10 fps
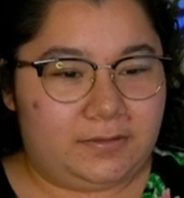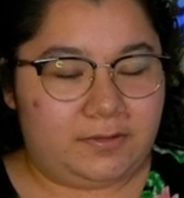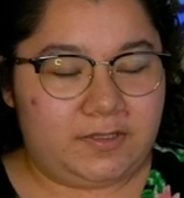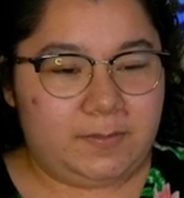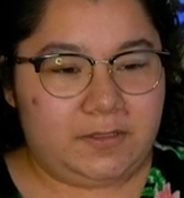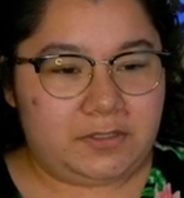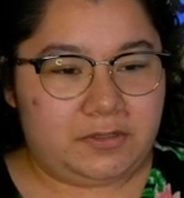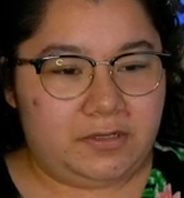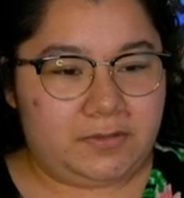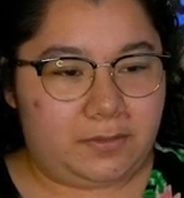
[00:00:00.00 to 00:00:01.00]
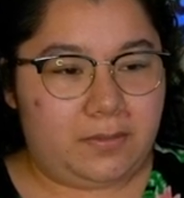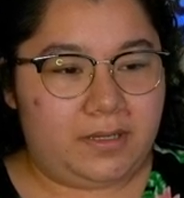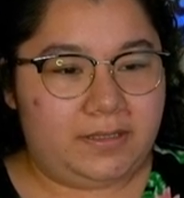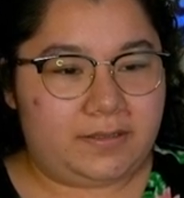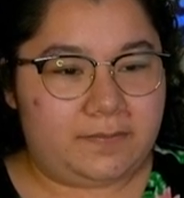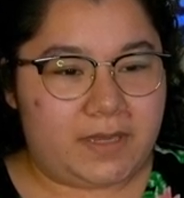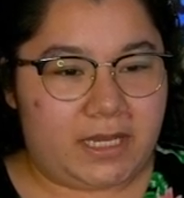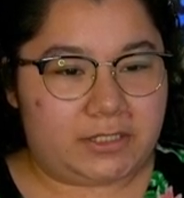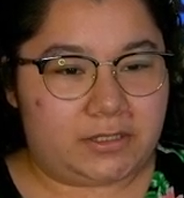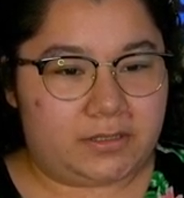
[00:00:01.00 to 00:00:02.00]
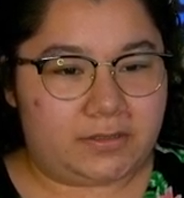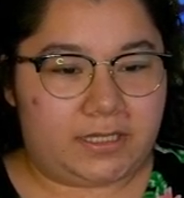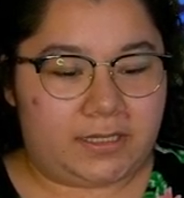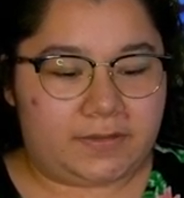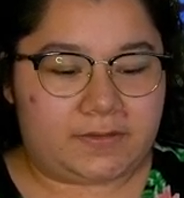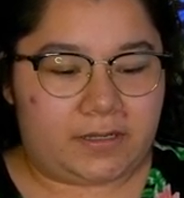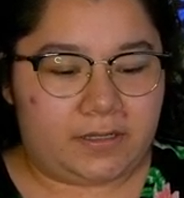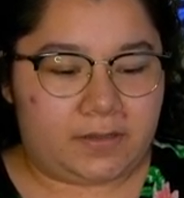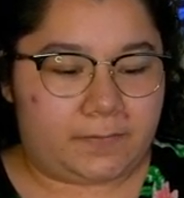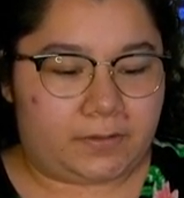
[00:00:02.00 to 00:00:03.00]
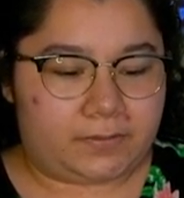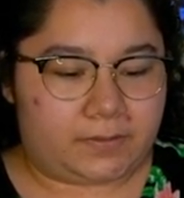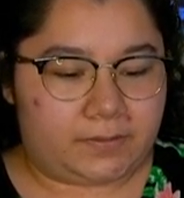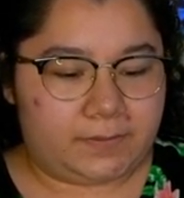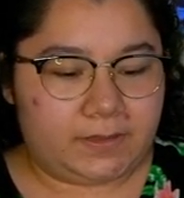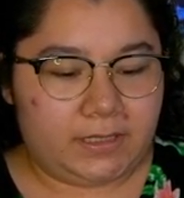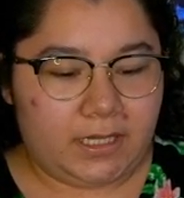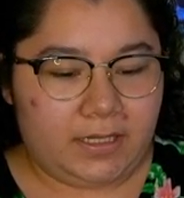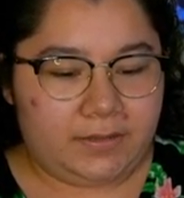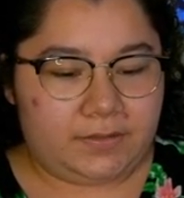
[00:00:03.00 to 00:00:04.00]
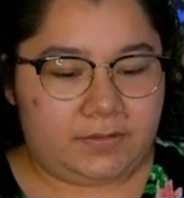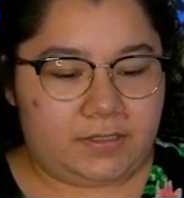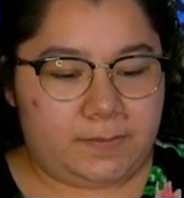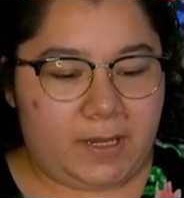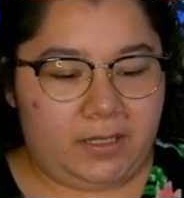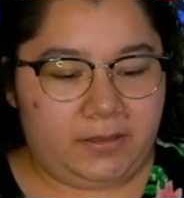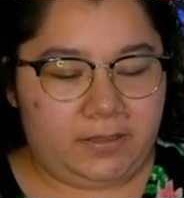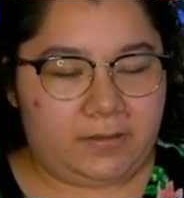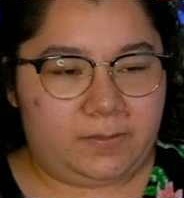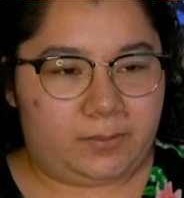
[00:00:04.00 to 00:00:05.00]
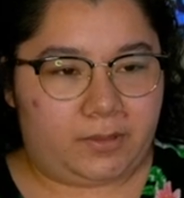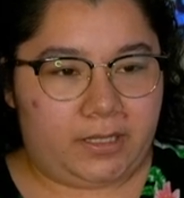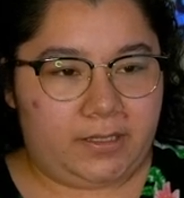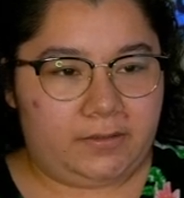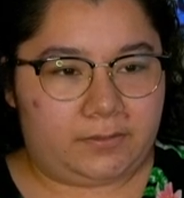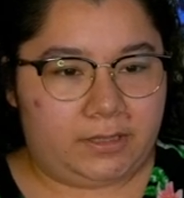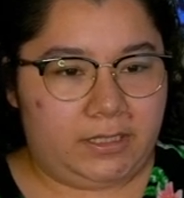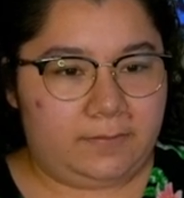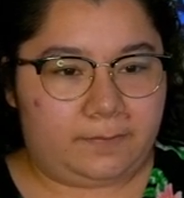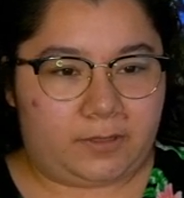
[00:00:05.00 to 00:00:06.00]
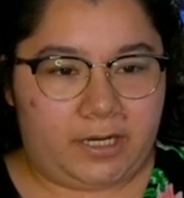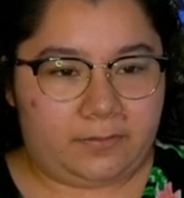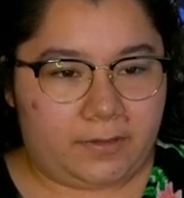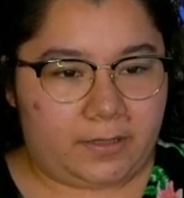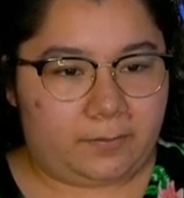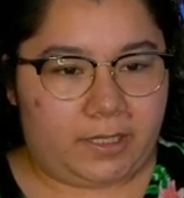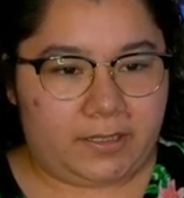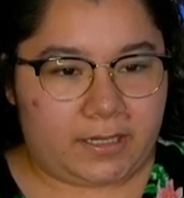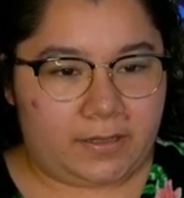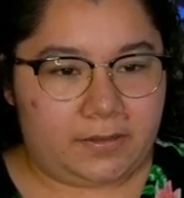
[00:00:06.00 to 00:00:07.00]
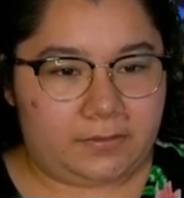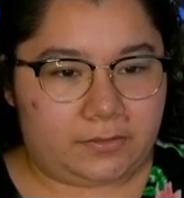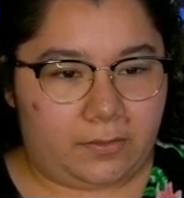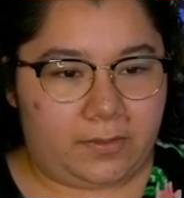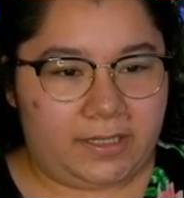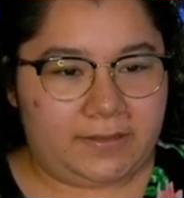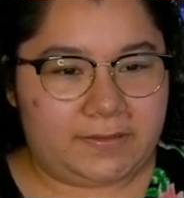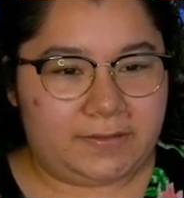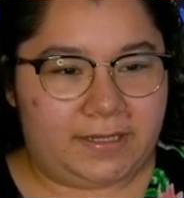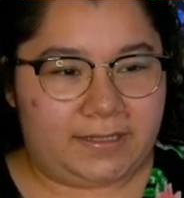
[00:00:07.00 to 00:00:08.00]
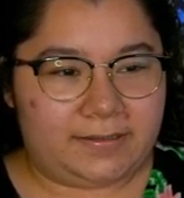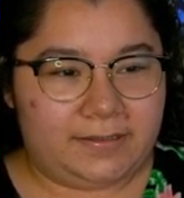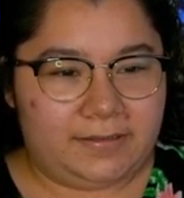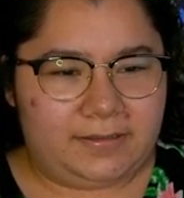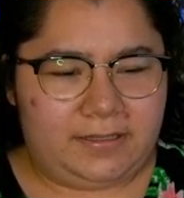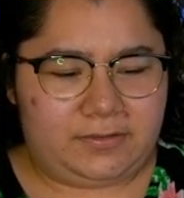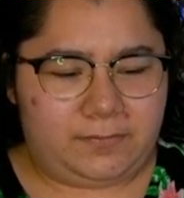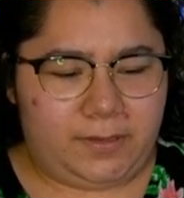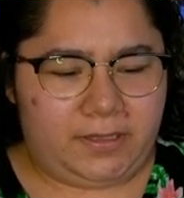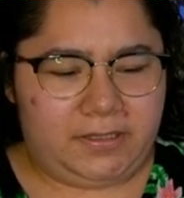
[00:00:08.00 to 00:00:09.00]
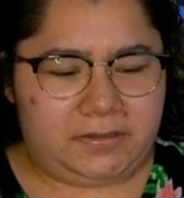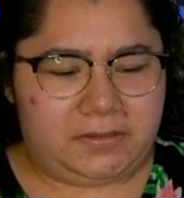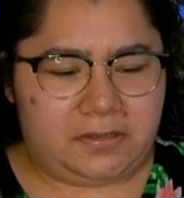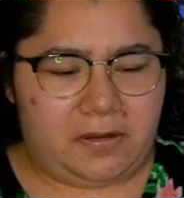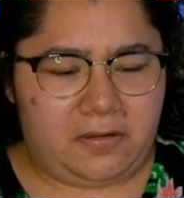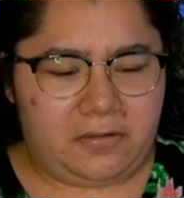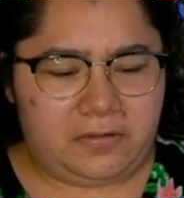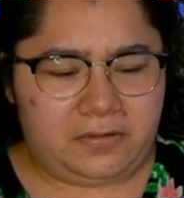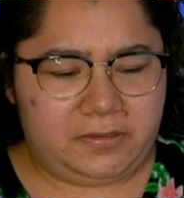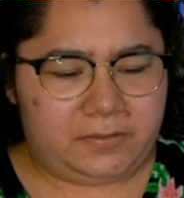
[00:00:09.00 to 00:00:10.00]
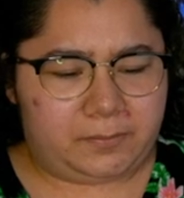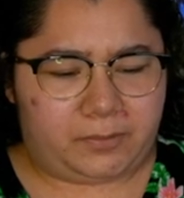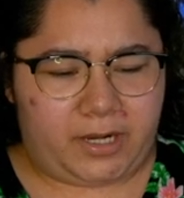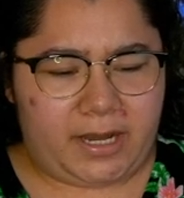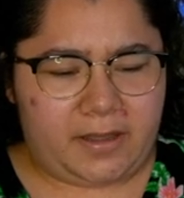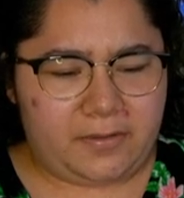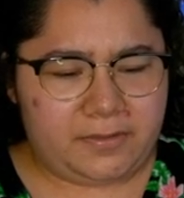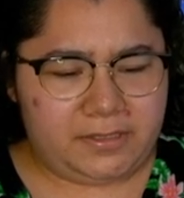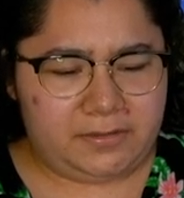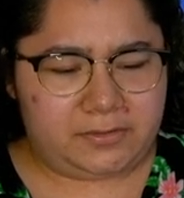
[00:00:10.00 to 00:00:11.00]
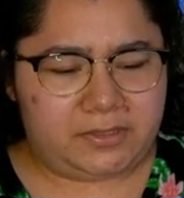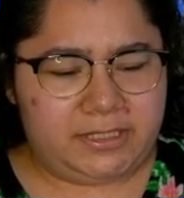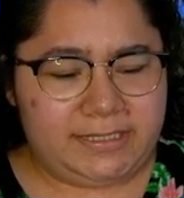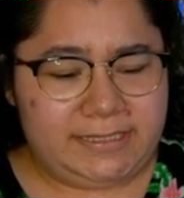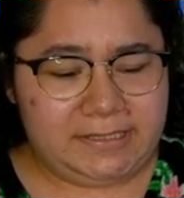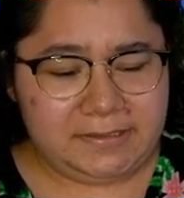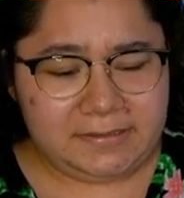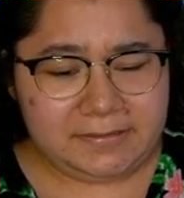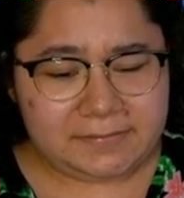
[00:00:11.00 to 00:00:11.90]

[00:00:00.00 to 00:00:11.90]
Christmas tree toy to match her, like, aesthetic of her room. So she painted, like, the bright green, bright red, bright yellow toy to, like, this really dull brown and green.